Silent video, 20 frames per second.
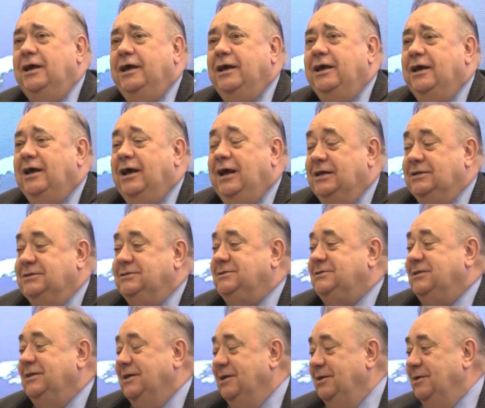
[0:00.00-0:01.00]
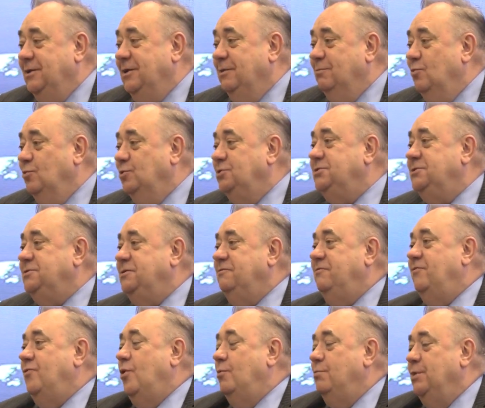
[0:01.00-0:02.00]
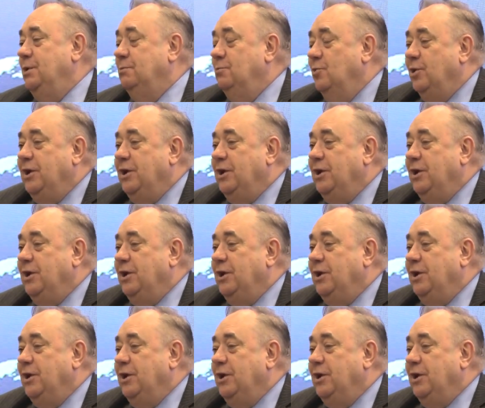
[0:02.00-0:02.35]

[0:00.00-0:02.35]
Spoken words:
as the most formidable